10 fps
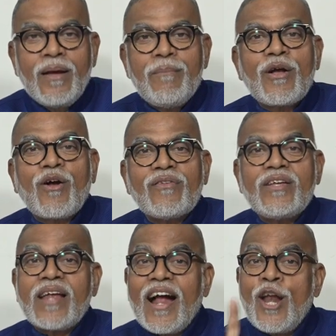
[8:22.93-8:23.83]
because
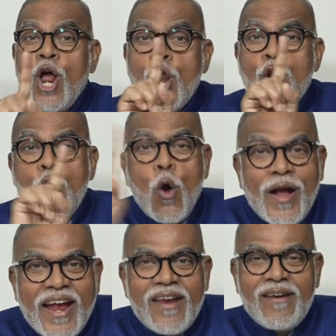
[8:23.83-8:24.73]
it had no
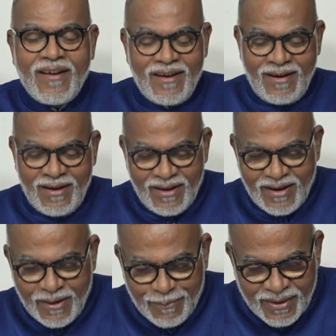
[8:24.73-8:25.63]
Indian
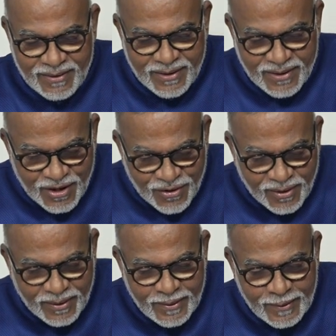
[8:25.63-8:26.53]
representation.